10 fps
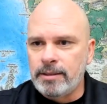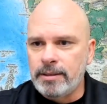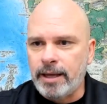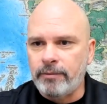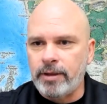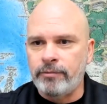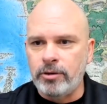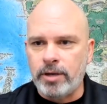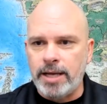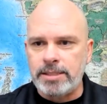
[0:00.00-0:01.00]
Yeah, if
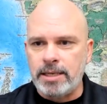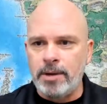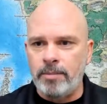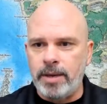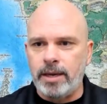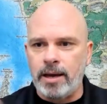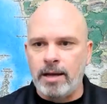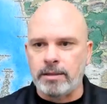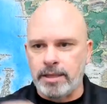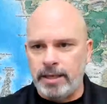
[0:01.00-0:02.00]
you guys email me,
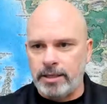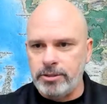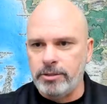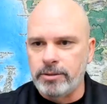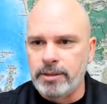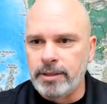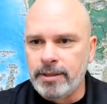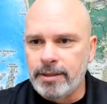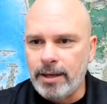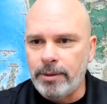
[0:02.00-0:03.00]
I'll connect you.
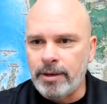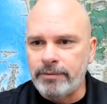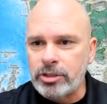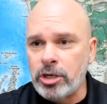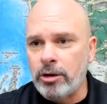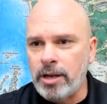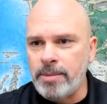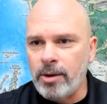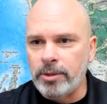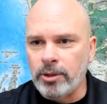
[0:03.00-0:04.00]
That way you don't have to share your
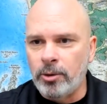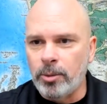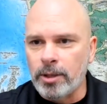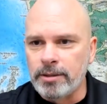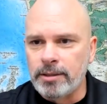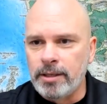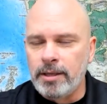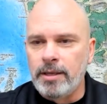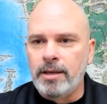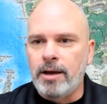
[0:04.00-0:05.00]
email with the whole world.
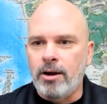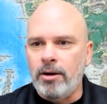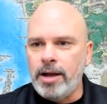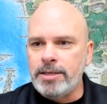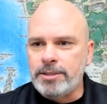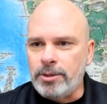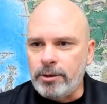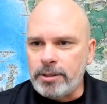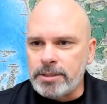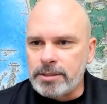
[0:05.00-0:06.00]
REI
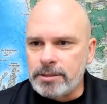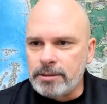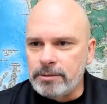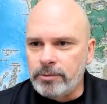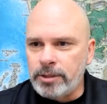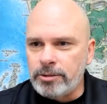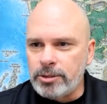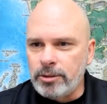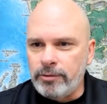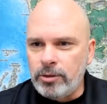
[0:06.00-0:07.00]
Stoners. What do you
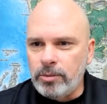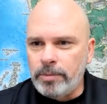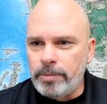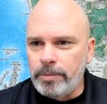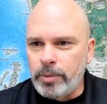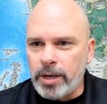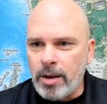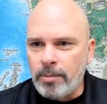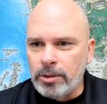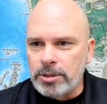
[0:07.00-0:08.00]
do if you put
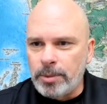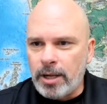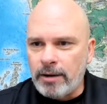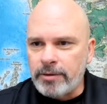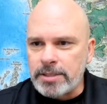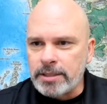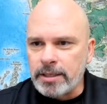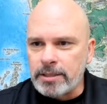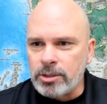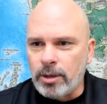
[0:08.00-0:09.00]
out multiple offers and
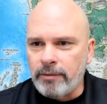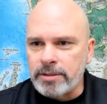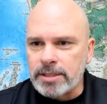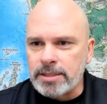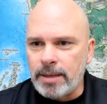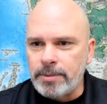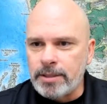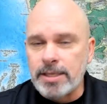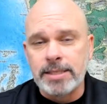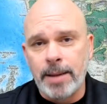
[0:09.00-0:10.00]
get two offers accepted?
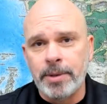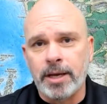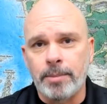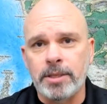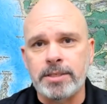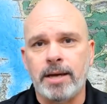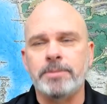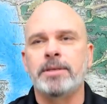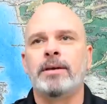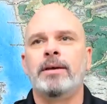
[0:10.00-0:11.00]
That's happened a couple of times.